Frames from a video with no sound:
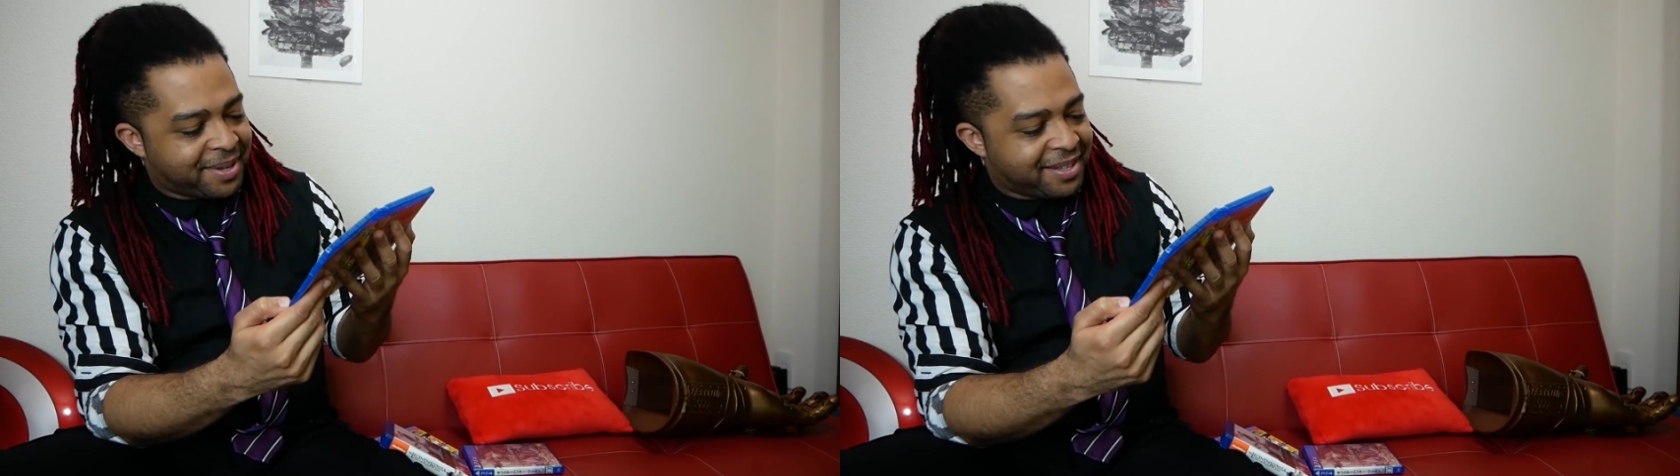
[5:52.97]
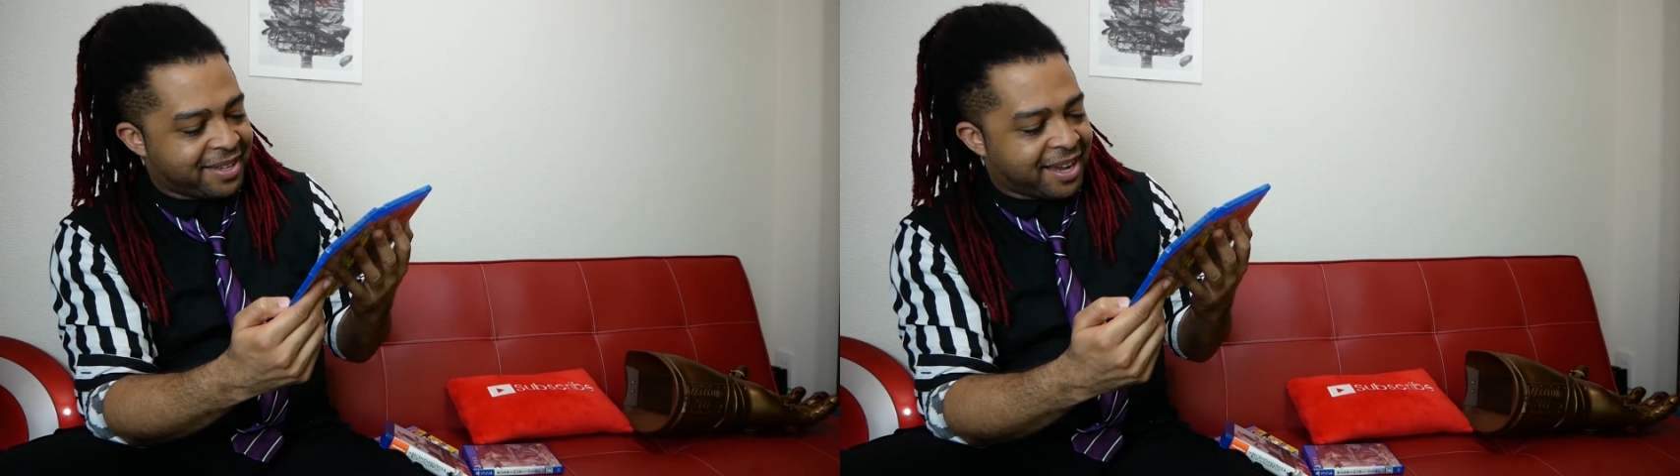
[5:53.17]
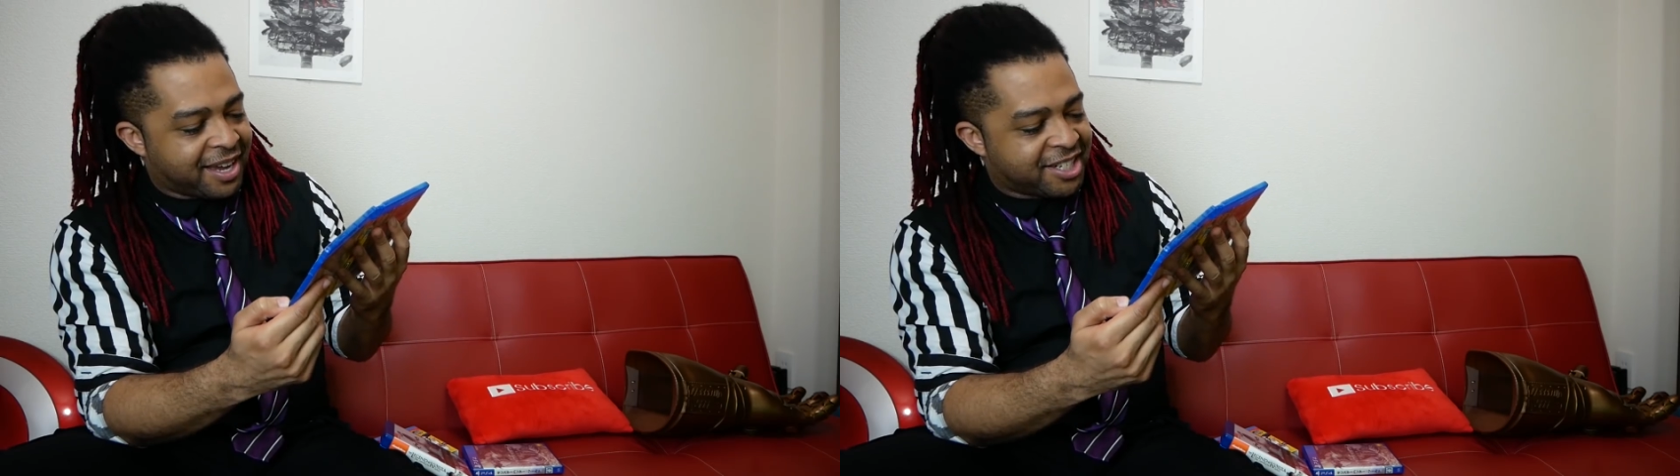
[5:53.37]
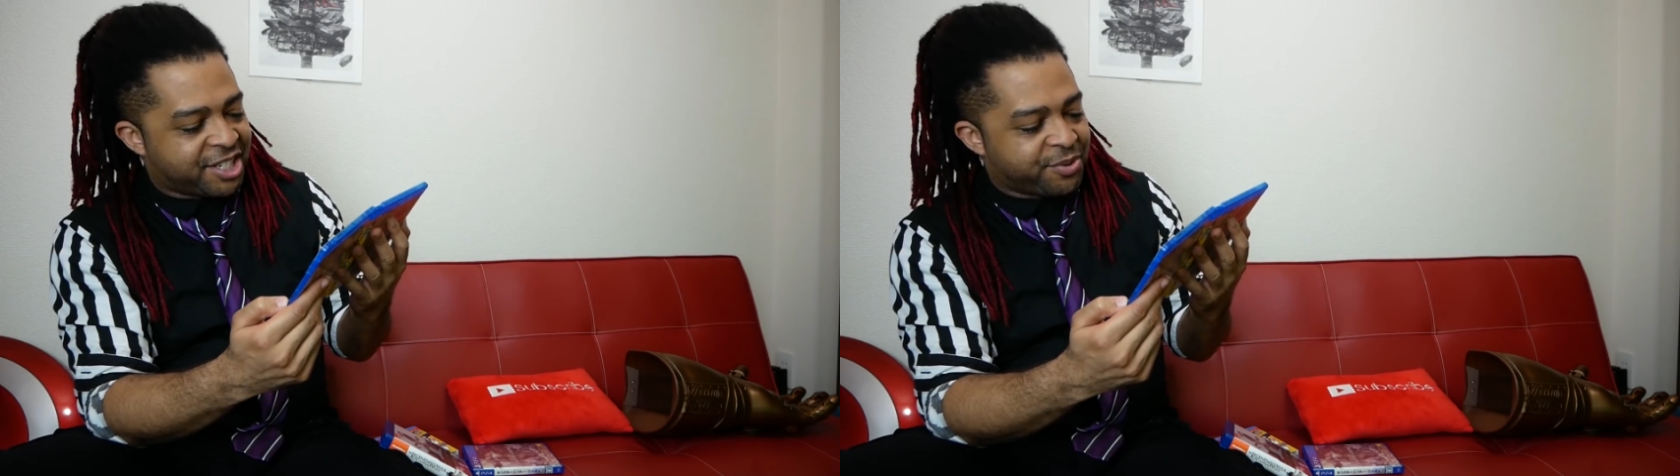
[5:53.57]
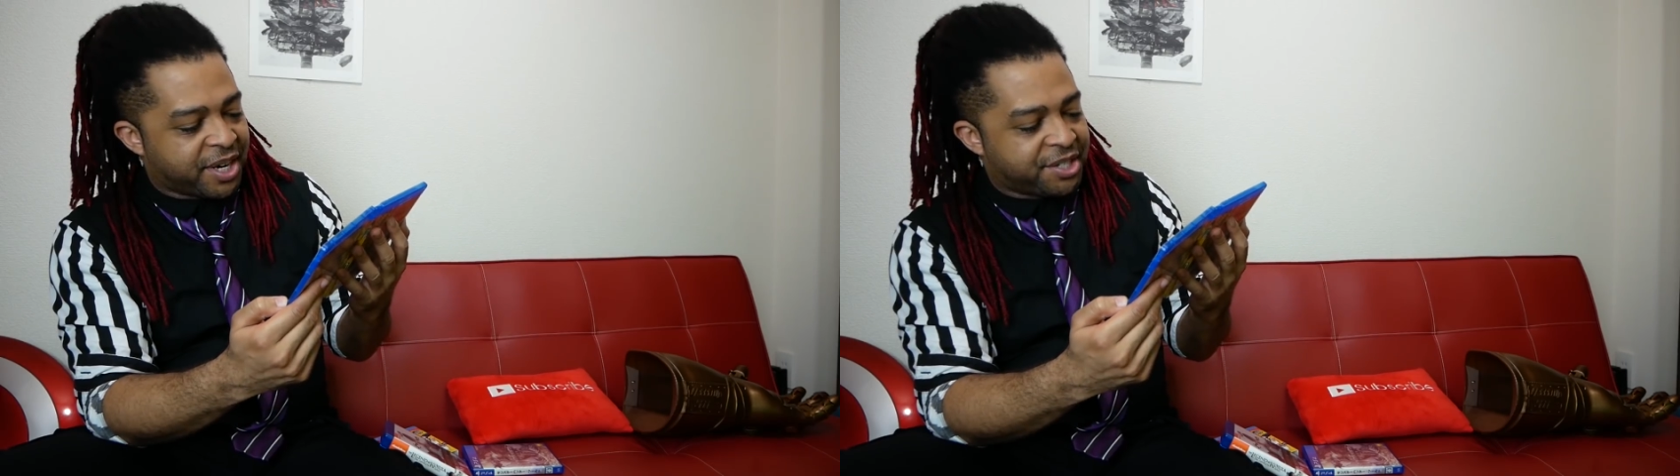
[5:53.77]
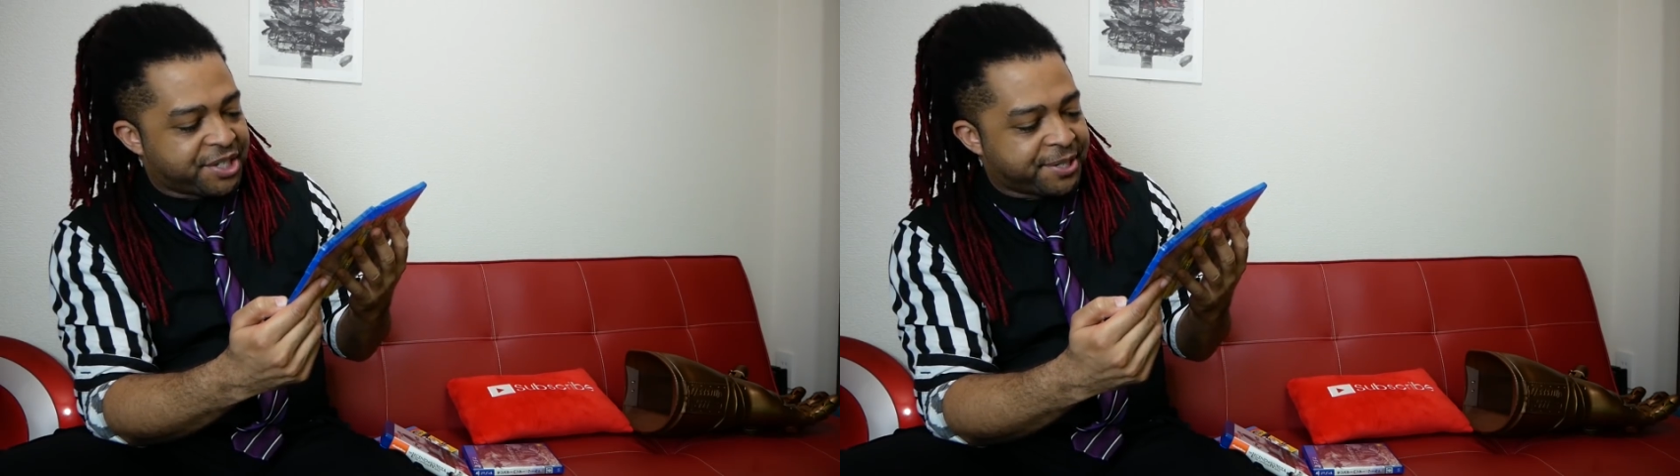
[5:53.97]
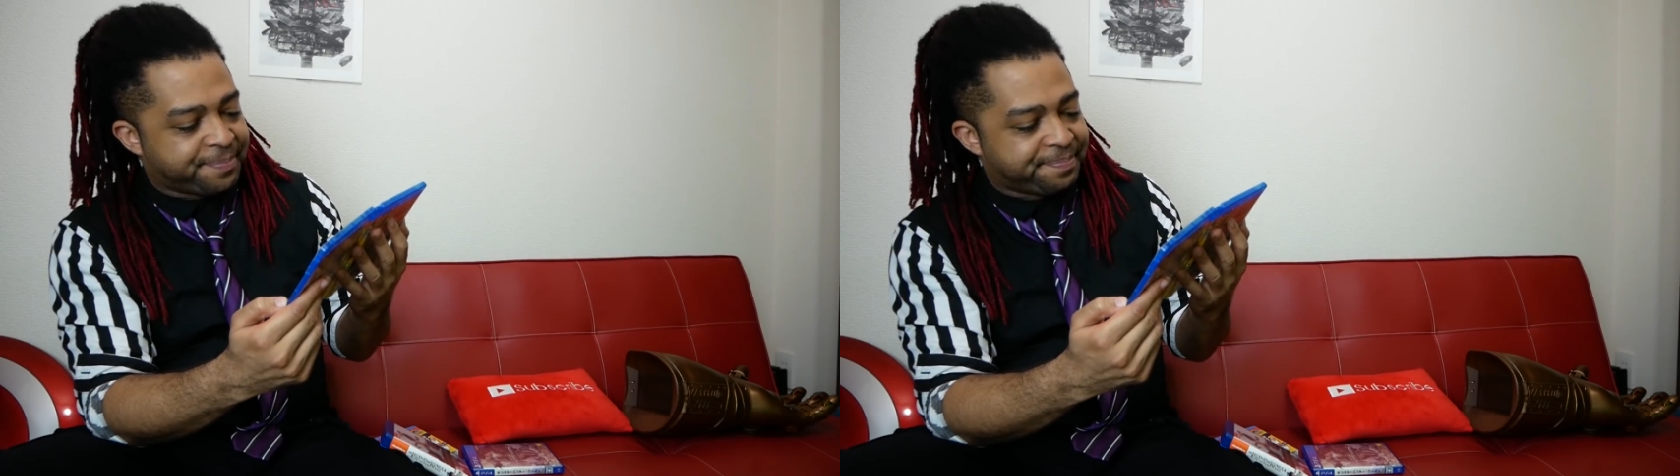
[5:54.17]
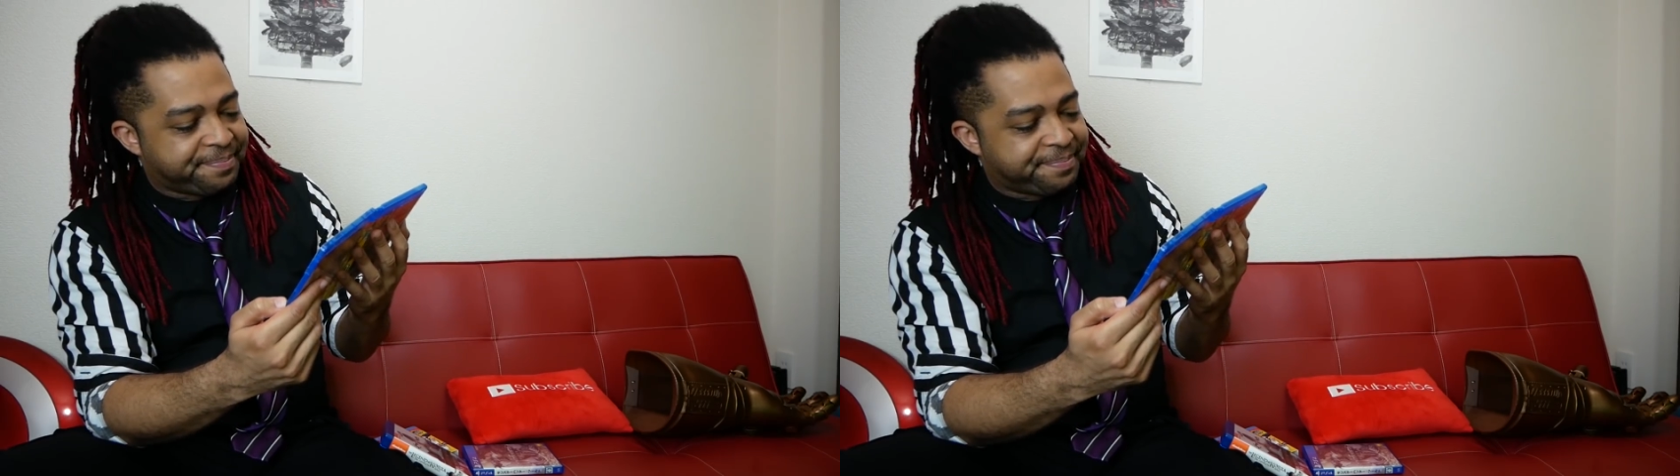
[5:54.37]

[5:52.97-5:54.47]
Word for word: it. Yeah, Shueisha.